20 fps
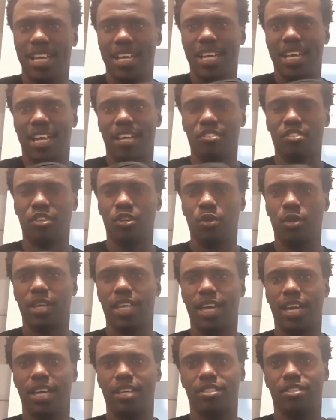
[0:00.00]
How's it going,
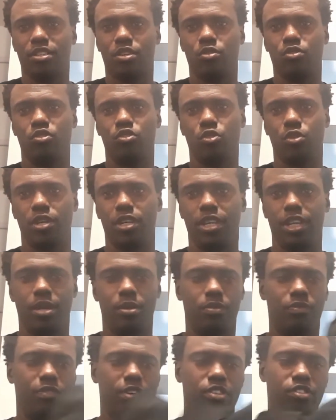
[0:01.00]
guys? Coach Jordan here
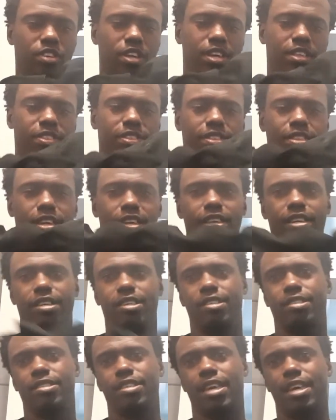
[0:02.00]
with Vej
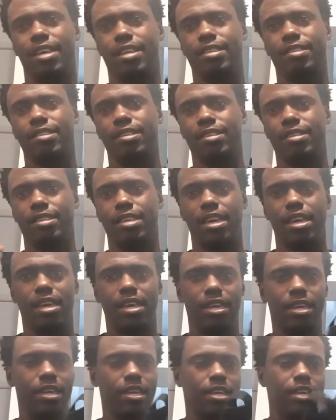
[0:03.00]
Athletics, and
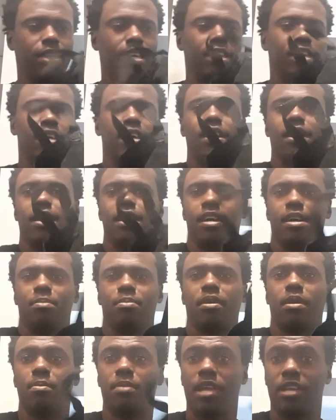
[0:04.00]
today
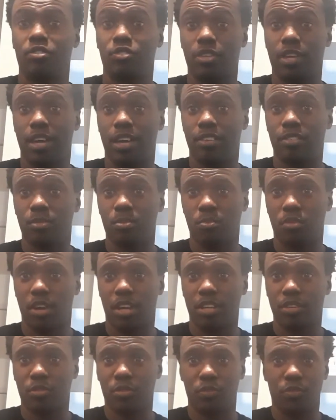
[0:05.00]
coming at you guys
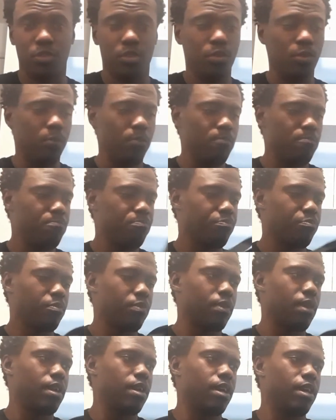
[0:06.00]
product review,
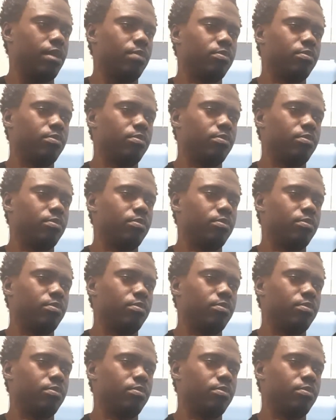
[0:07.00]
and I'm